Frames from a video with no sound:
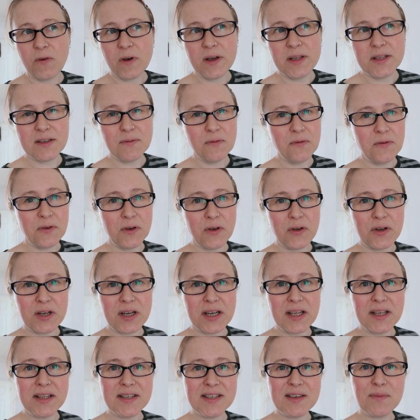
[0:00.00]
find some food
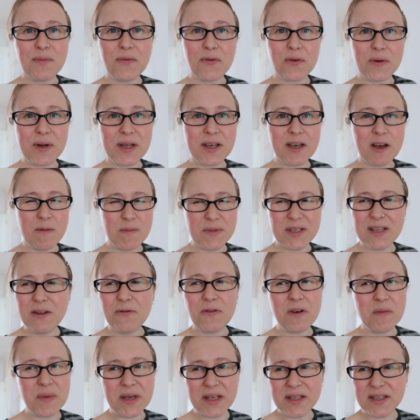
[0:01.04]
and eat it before he comes.
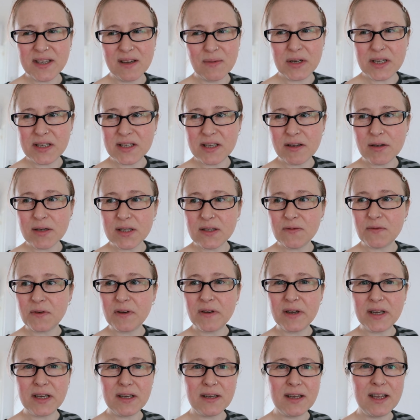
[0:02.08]
If I'm eating when he's here, it's
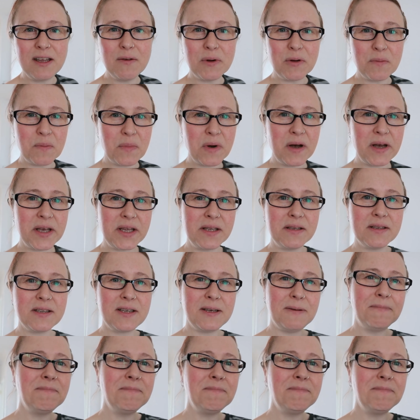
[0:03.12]
fine, he won't mind.